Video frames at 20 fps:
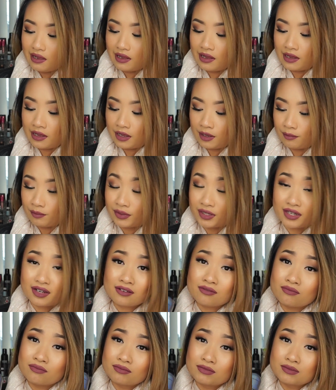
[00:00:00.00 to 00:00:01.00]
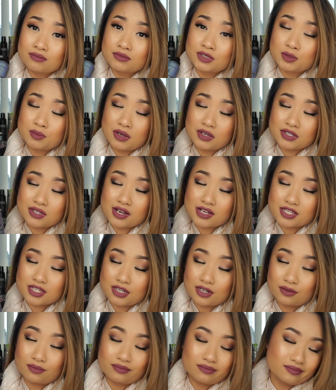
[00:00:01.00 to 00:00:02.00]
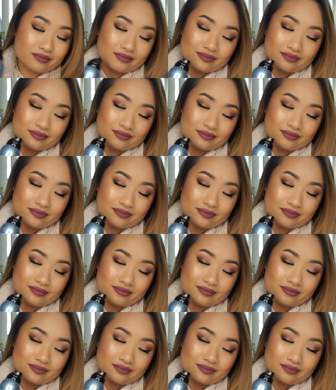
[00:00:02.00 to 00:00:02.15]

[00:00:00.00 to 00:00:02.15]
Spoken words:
But yeah, smells awesome.